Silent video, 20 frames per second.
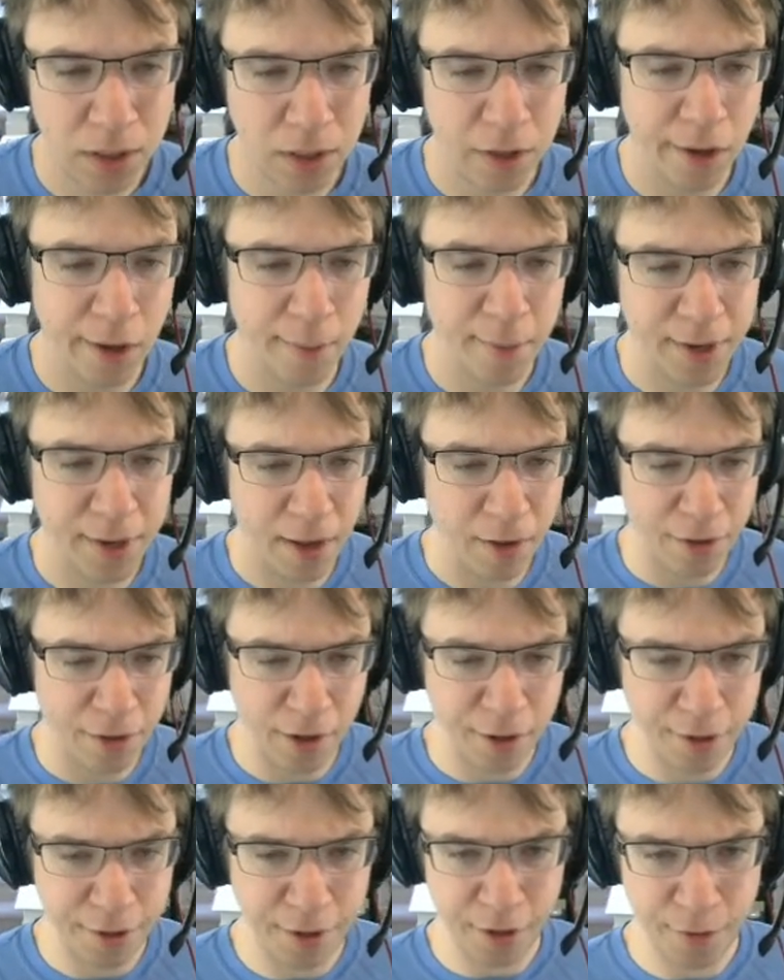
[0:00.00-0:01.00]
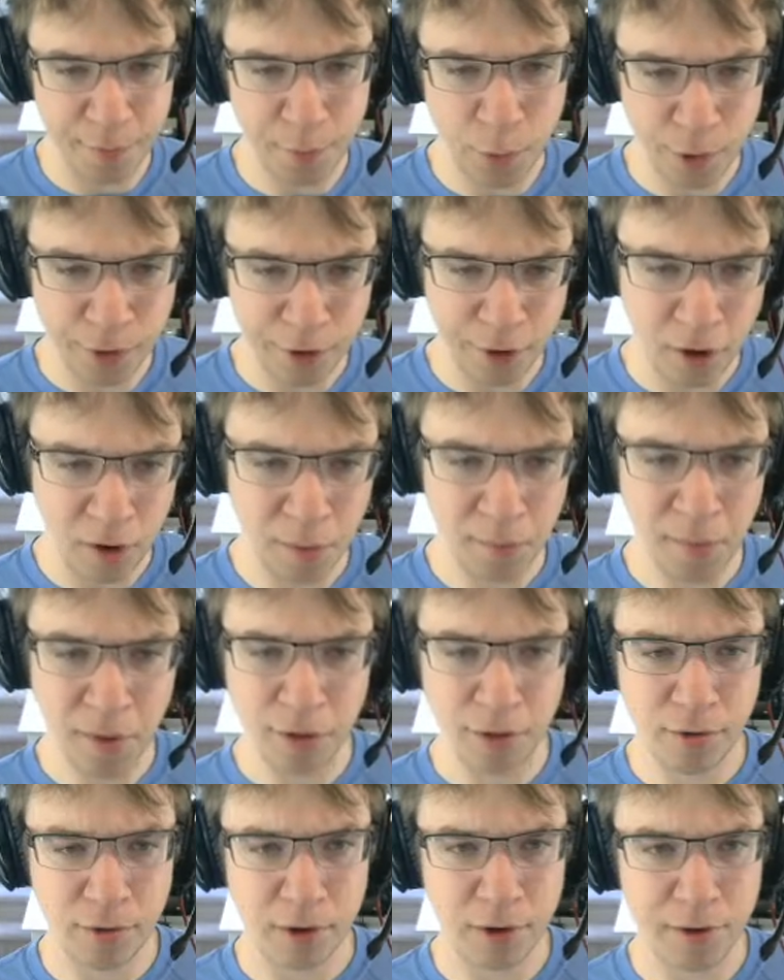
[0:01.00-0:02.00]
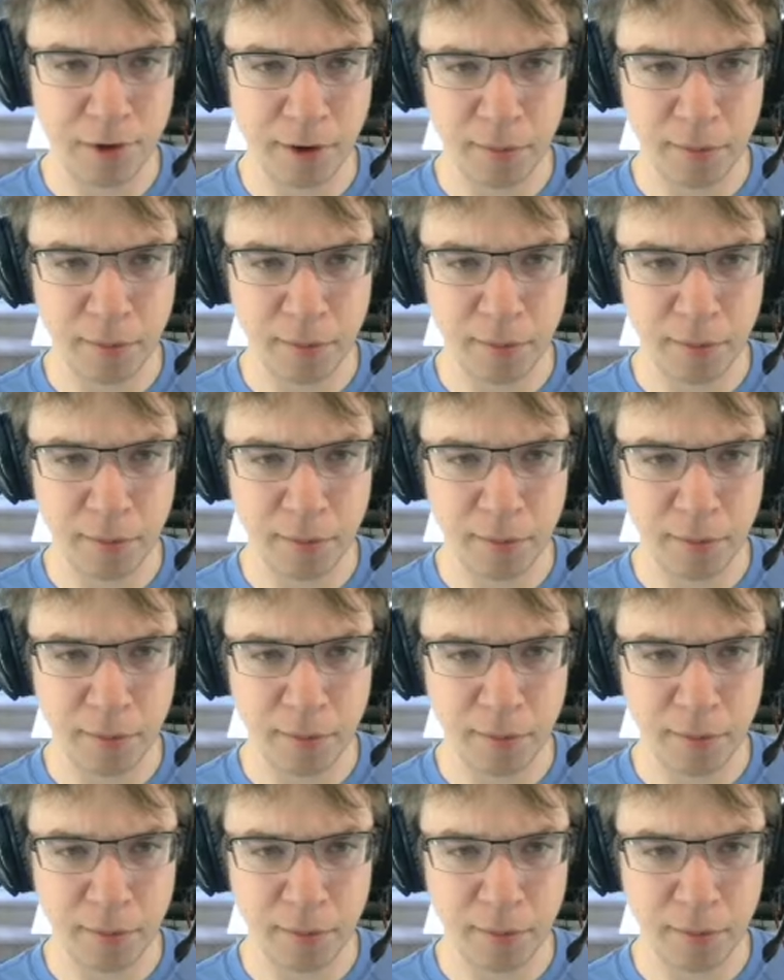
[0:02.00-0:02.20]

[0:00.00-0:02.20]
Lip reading: Metallicize does more than armaments, so we're going to take